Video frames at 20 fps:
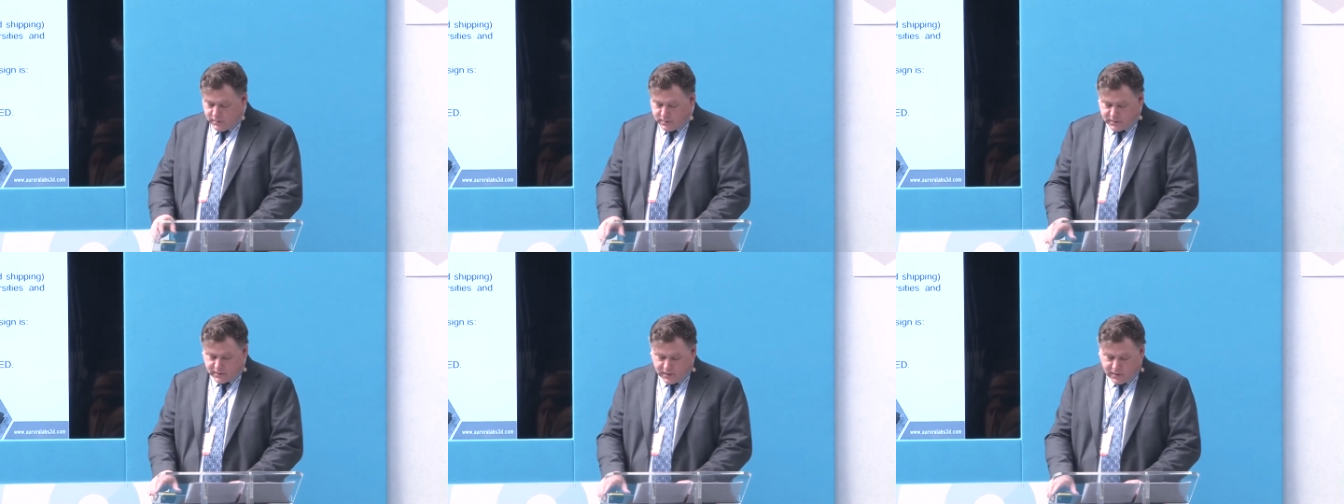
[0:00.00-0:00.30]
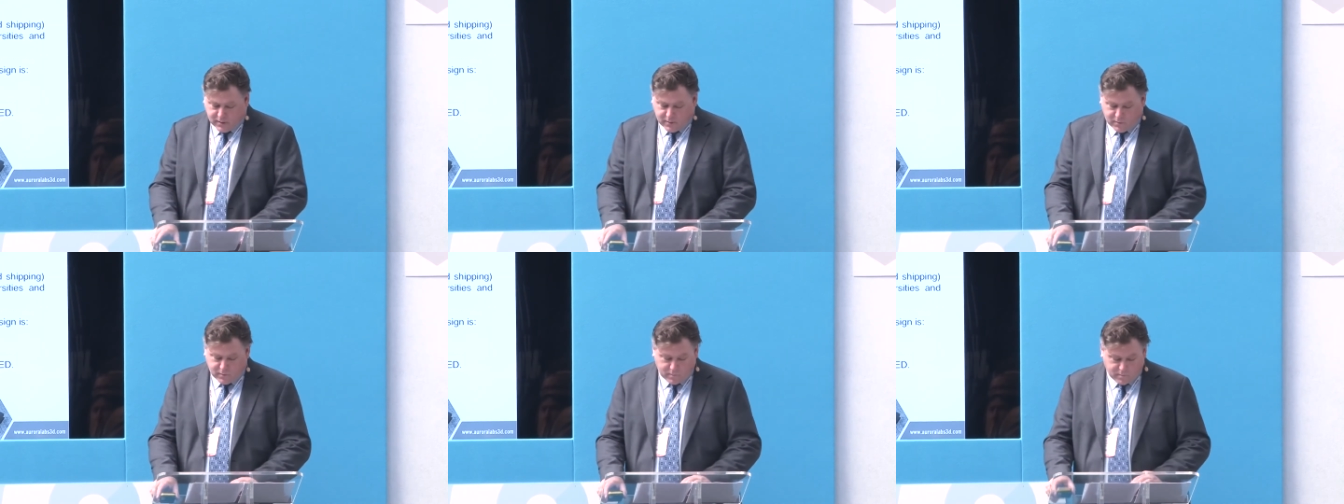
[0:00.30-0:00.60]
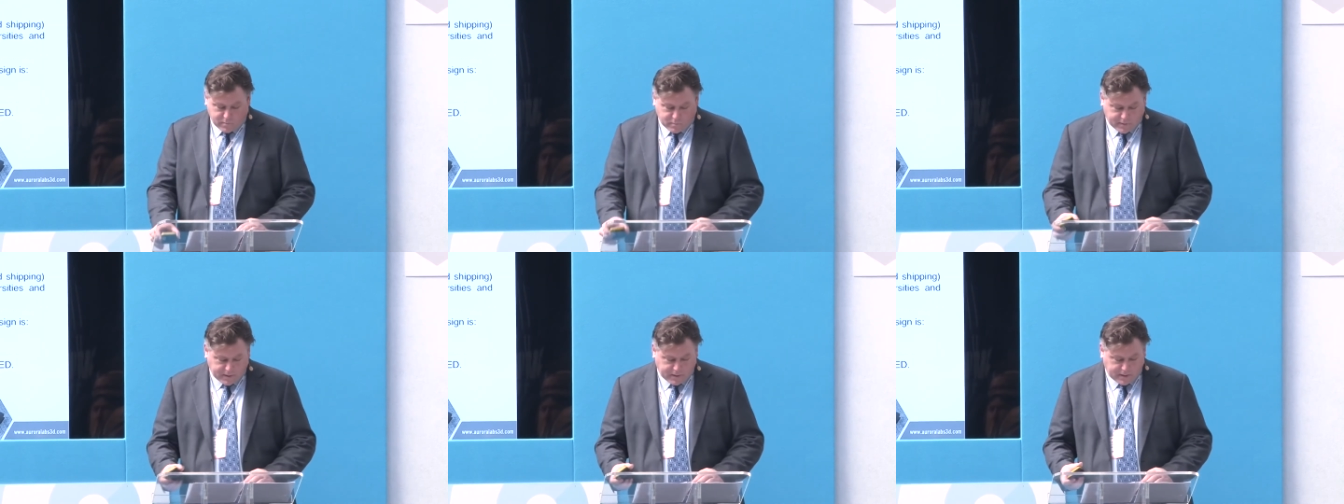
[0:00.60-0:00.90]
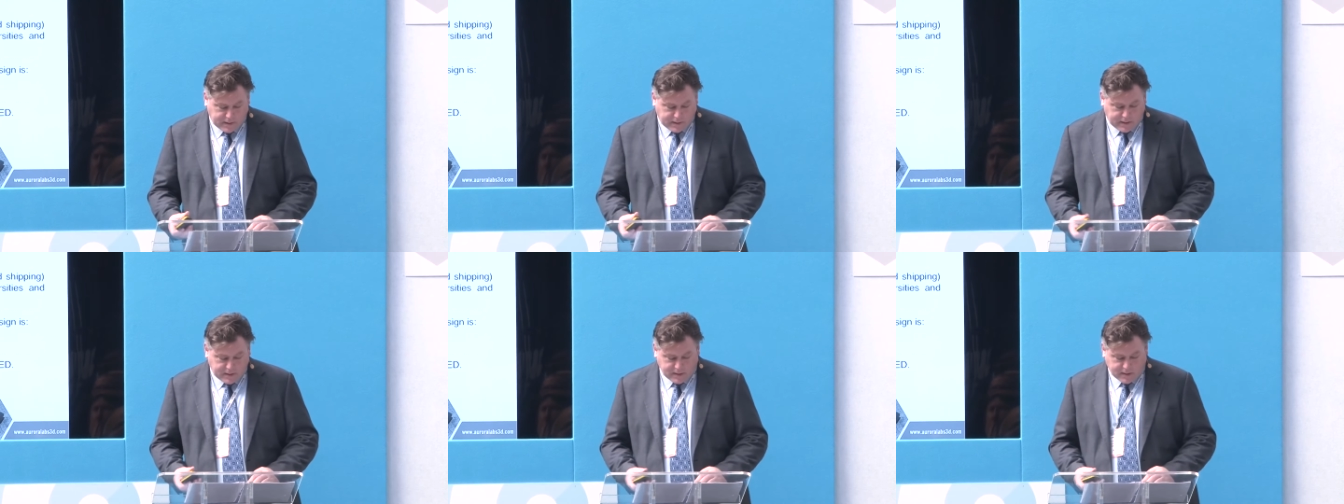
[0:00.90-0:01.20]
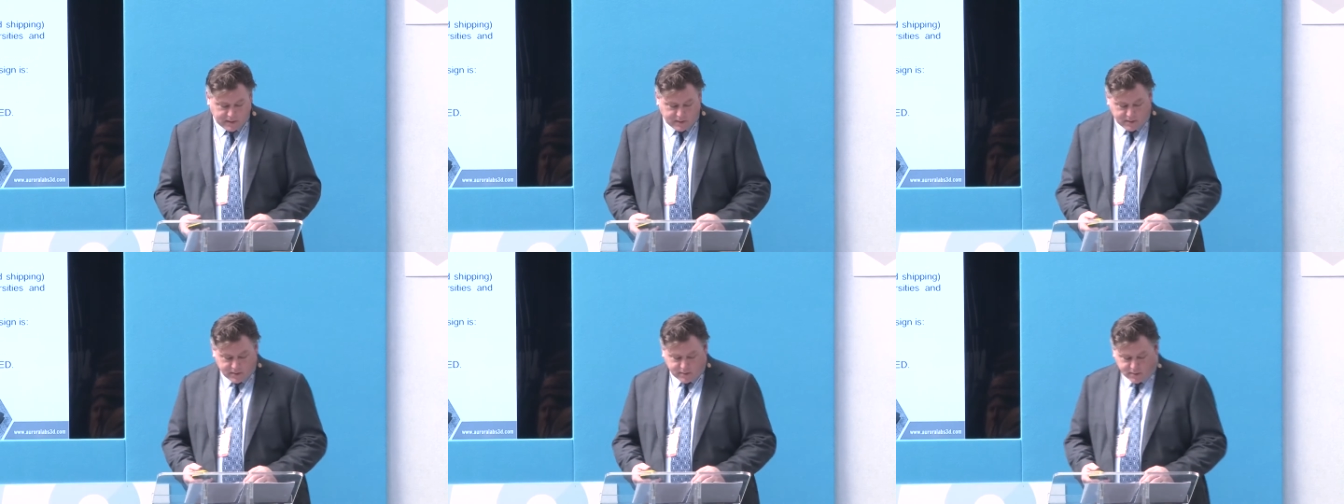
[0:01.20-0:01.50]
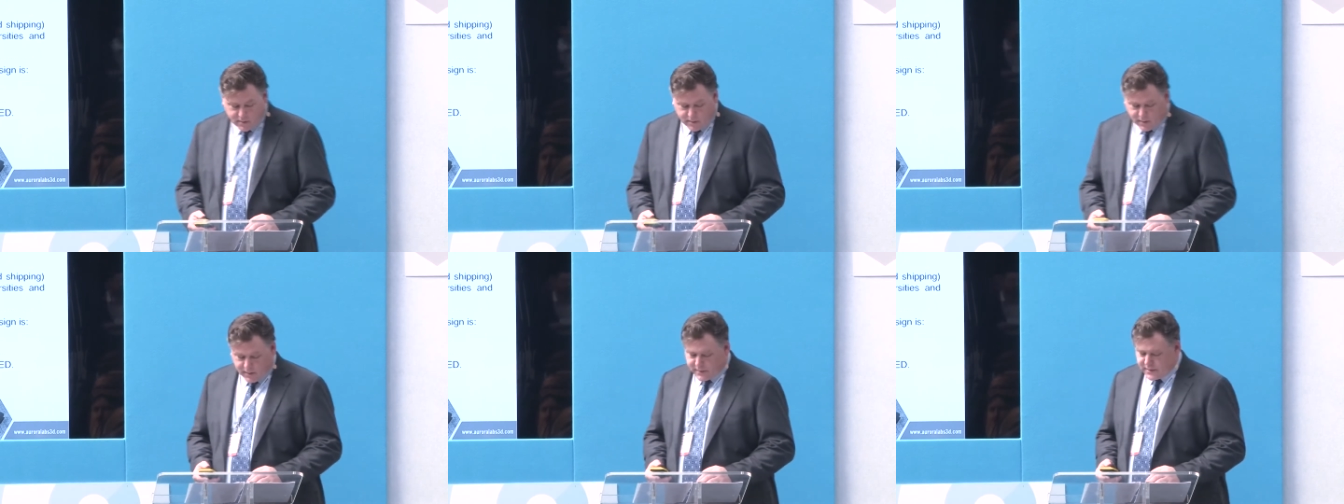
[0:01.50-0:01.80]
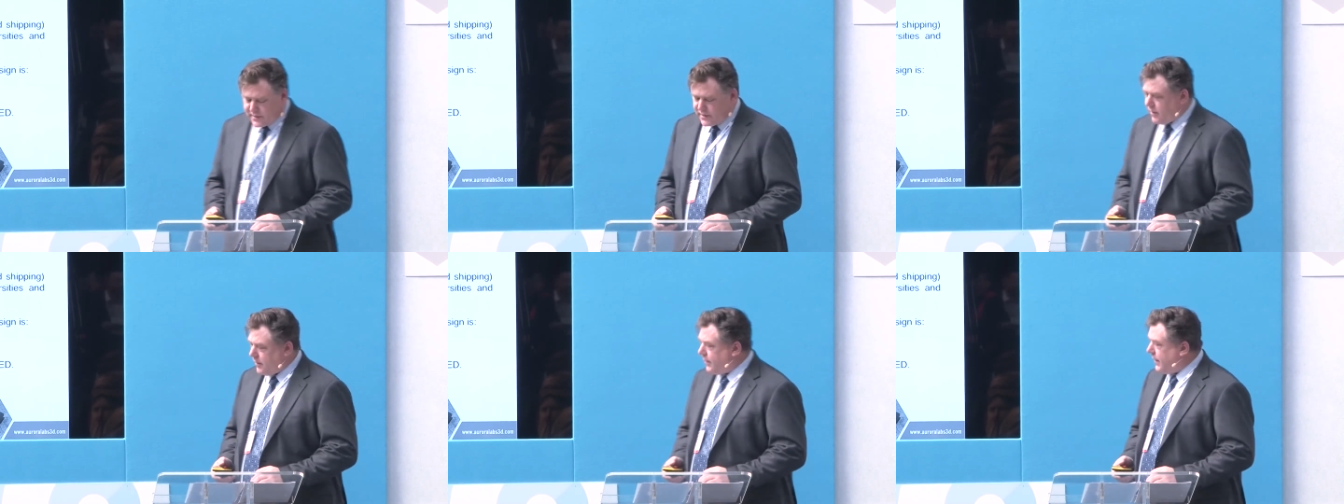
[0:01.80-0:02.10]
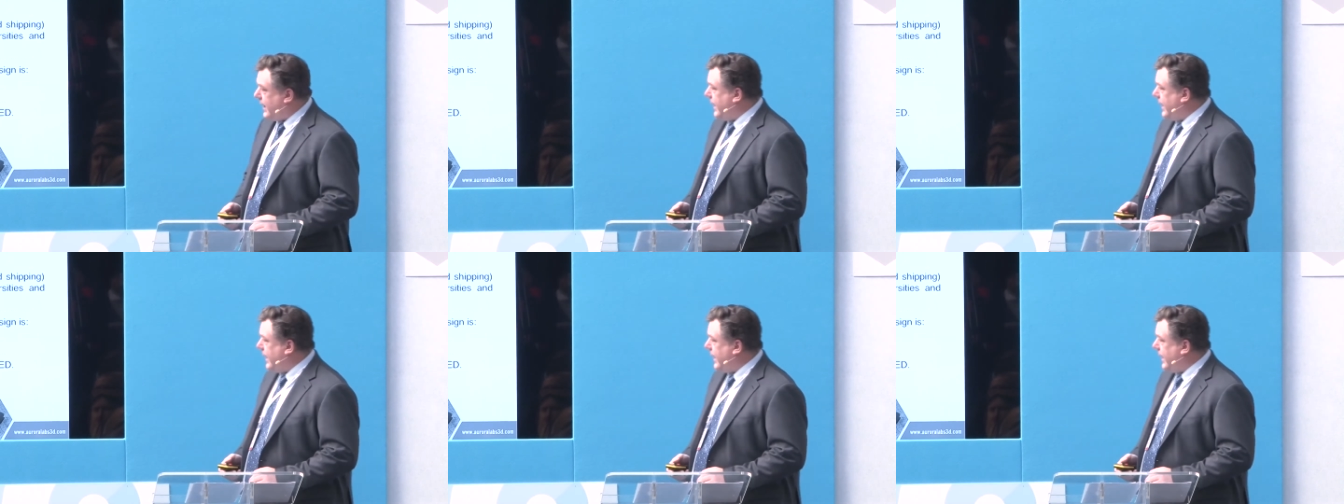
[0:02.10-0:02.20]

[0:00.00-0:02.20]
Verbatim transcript: So we listed on the